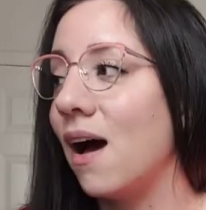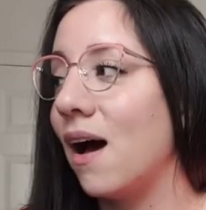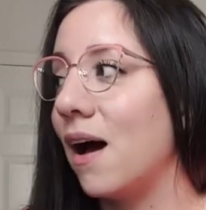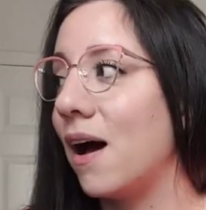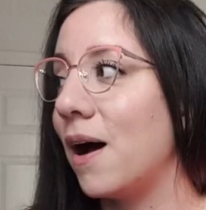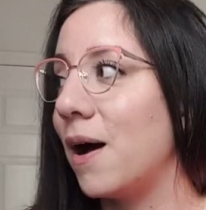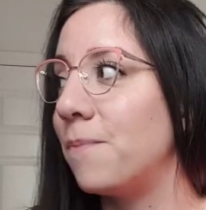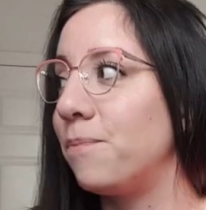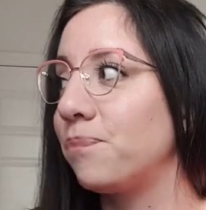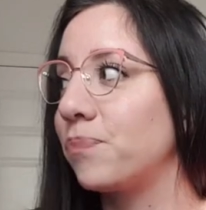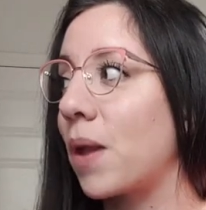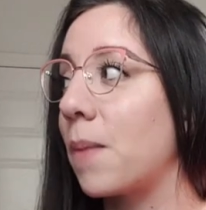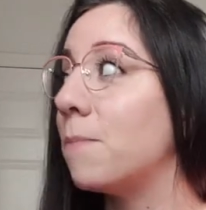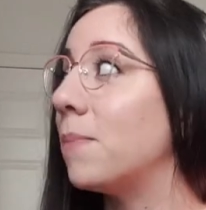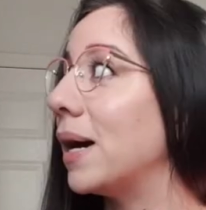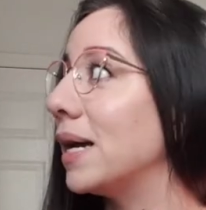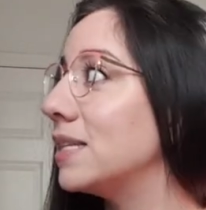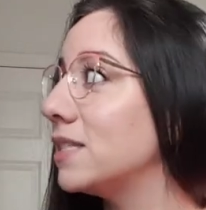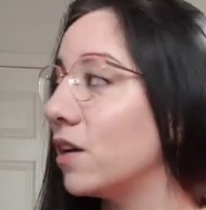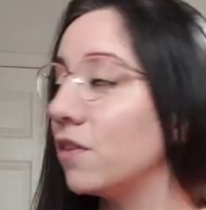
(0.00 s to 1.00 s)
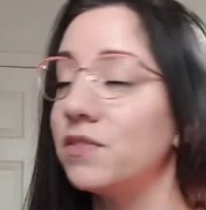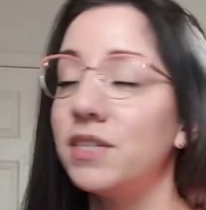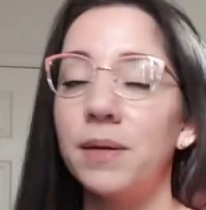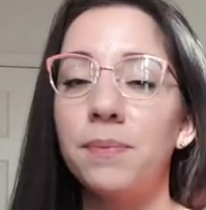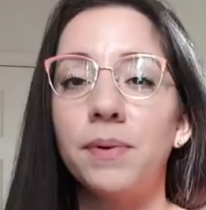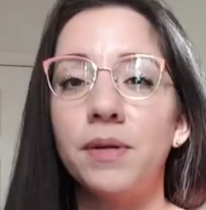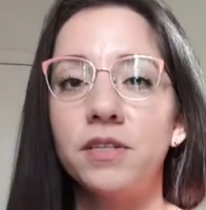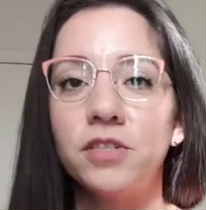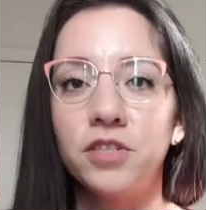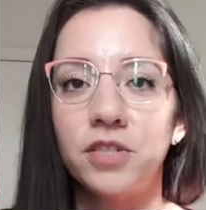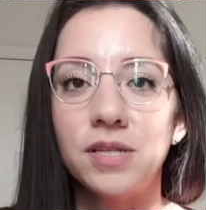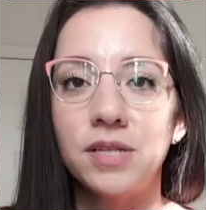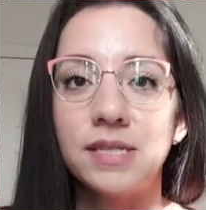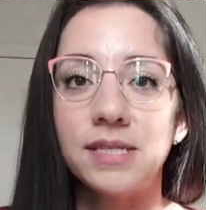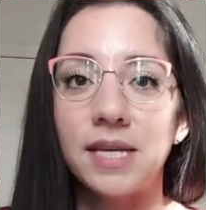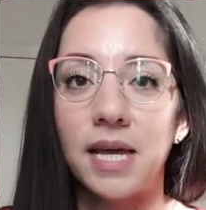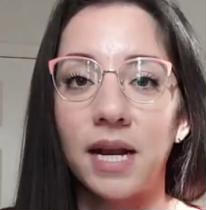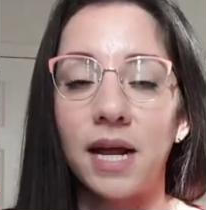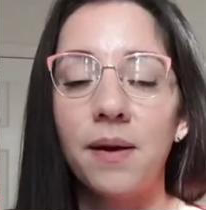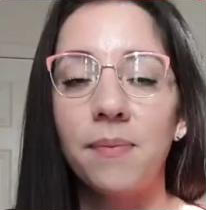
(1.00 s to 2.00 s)
Um, my self-tape audition
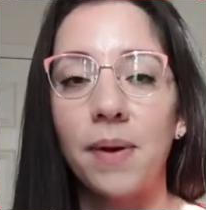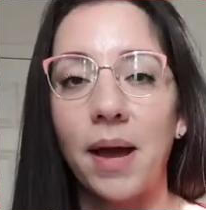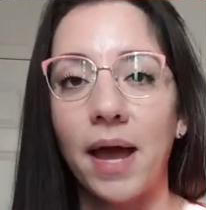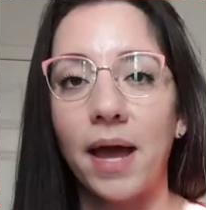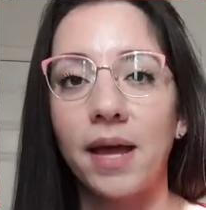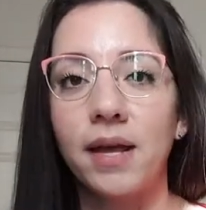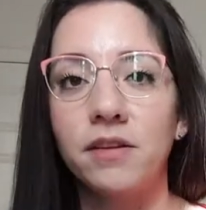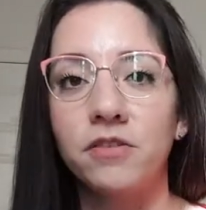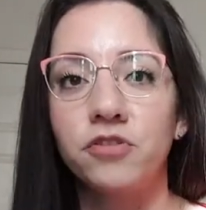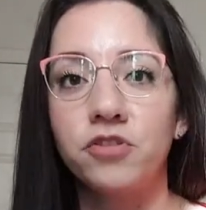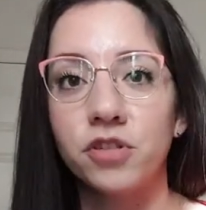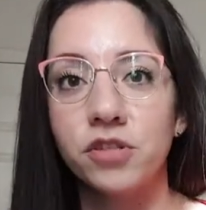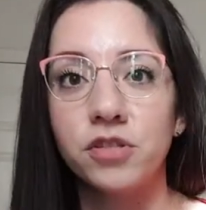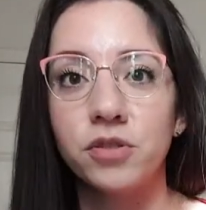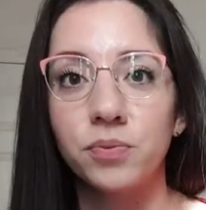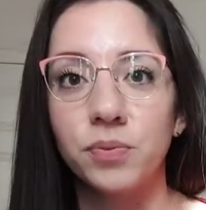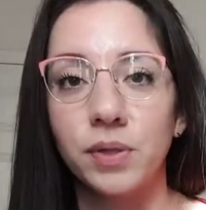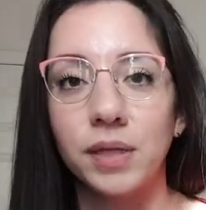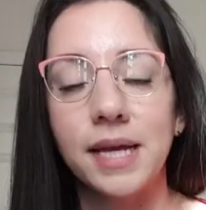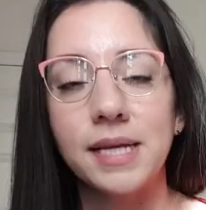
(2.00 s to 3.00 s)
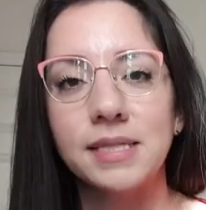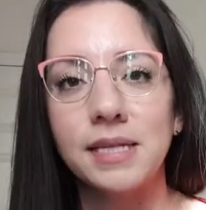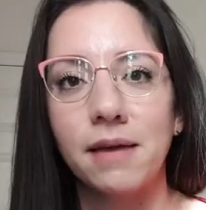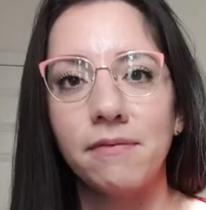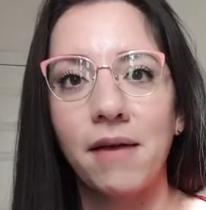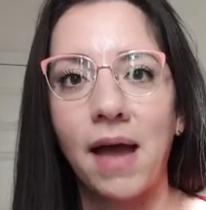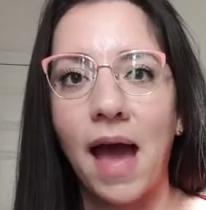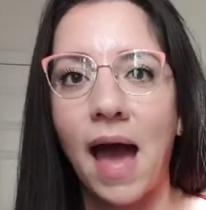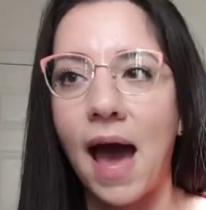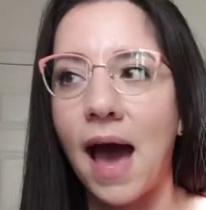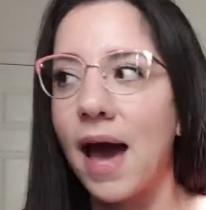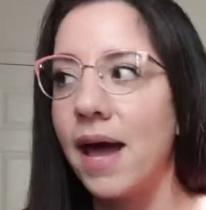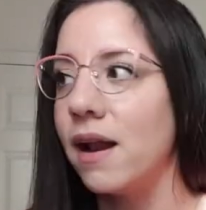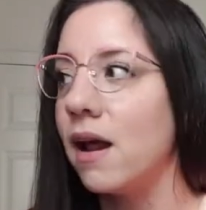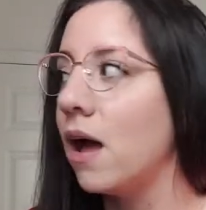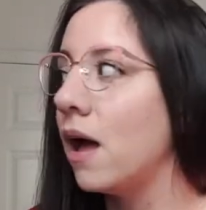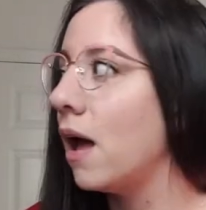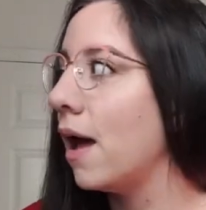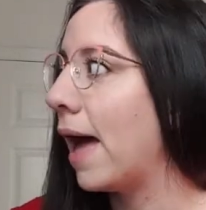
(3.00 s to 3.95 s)
setup, I just realized I've had